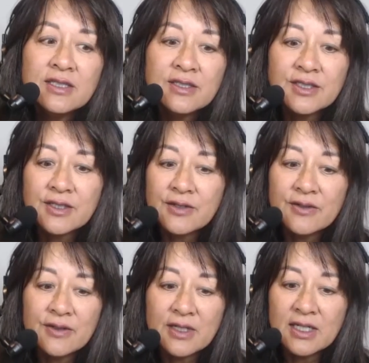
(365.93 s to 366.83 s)

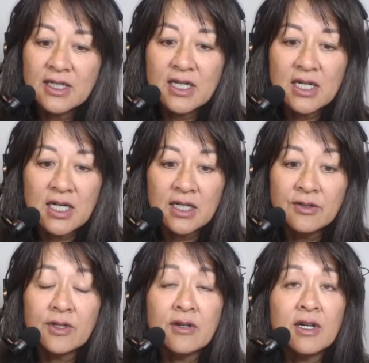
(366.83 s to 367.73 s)
So I
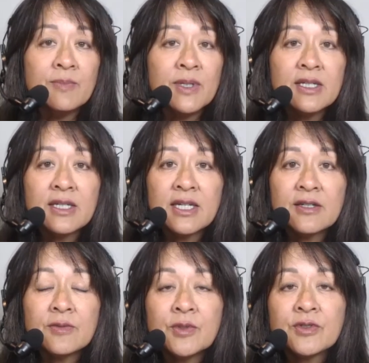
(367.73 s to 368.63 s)
don't know, I'm being
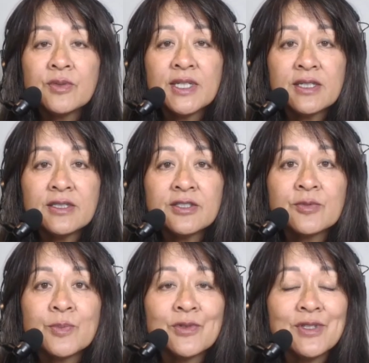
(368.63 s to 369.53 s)
accountable to my
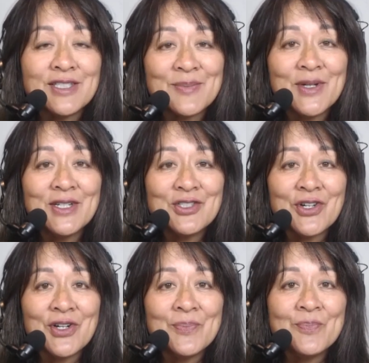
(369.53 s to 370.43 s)
customer. That's my
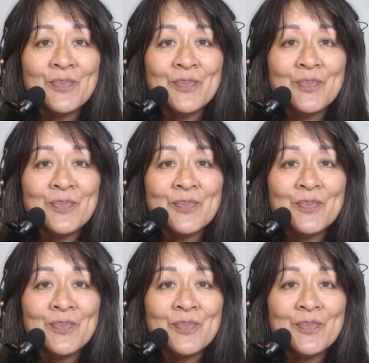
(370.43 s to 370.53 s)
job.